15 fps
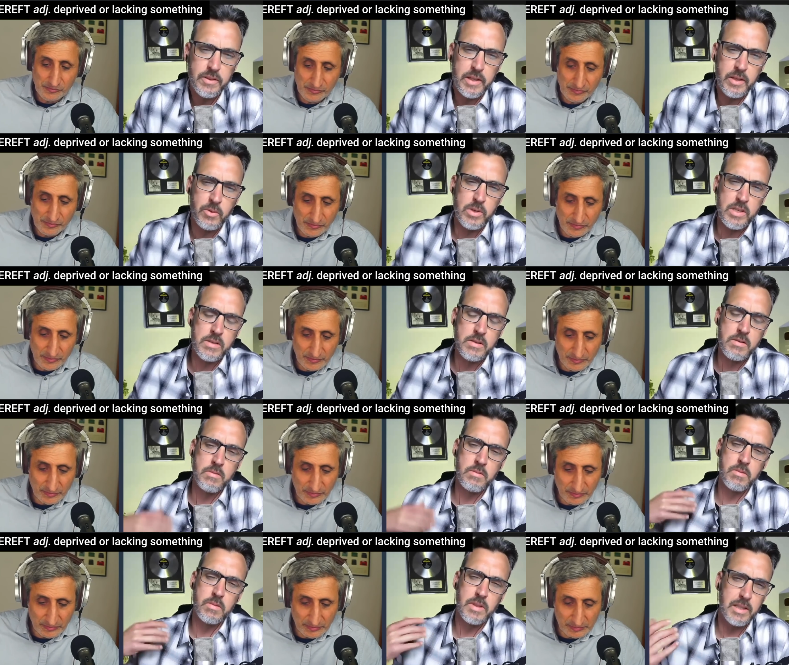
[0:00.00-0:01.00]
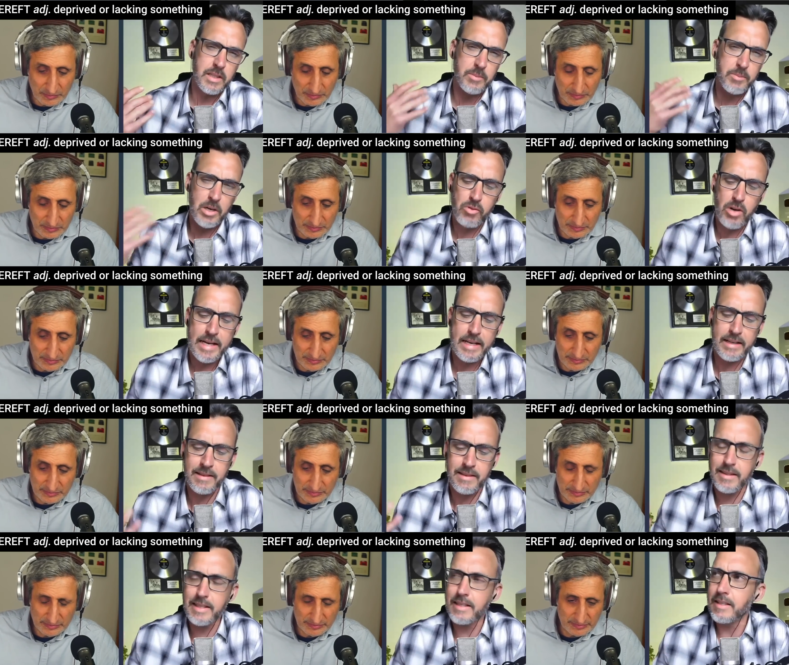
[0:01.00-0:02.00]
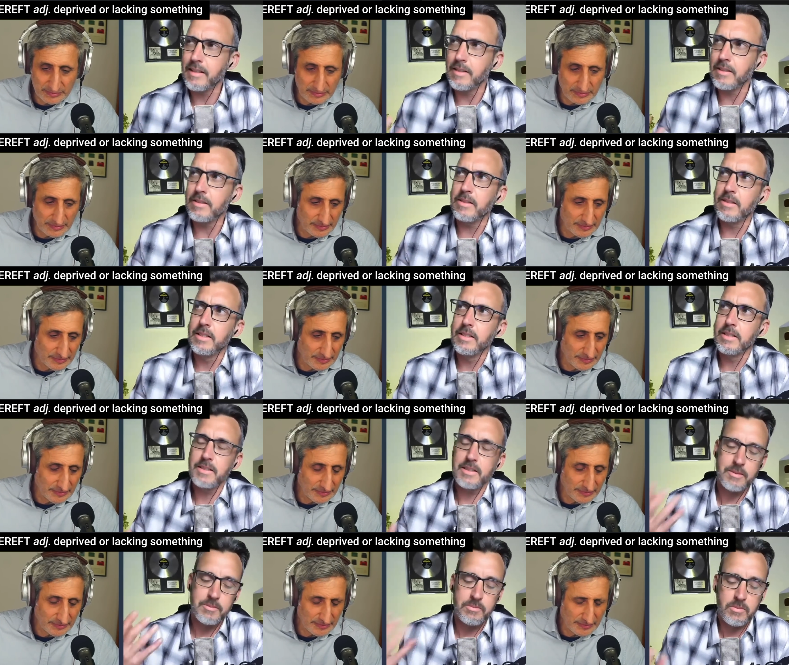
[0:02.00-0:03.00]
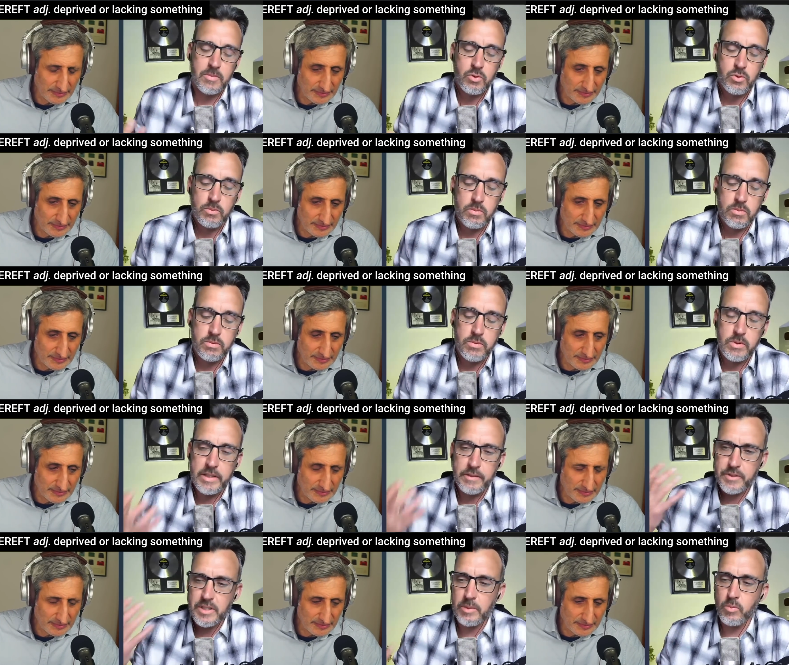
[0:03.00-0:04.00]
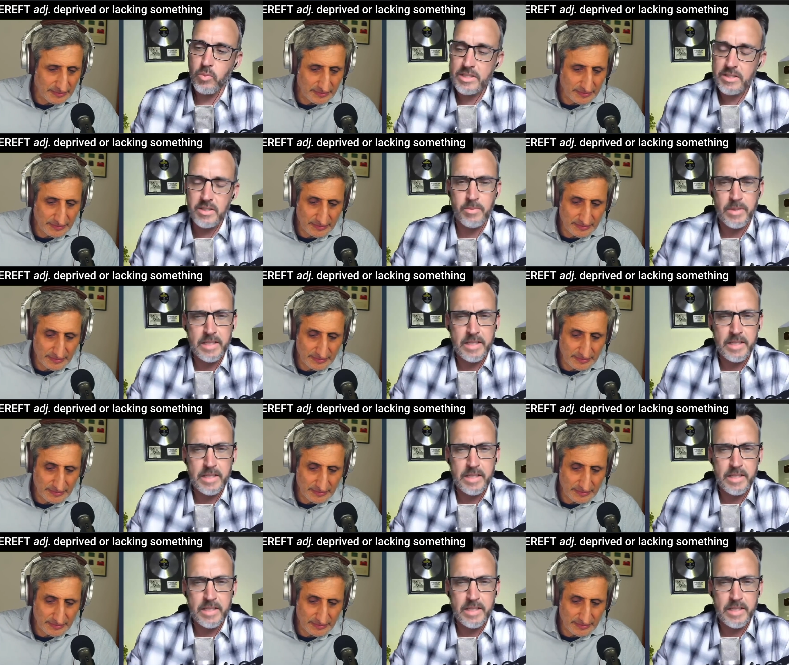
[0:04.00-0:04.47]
Speaker 1: I think when am I right in thinking, or if some when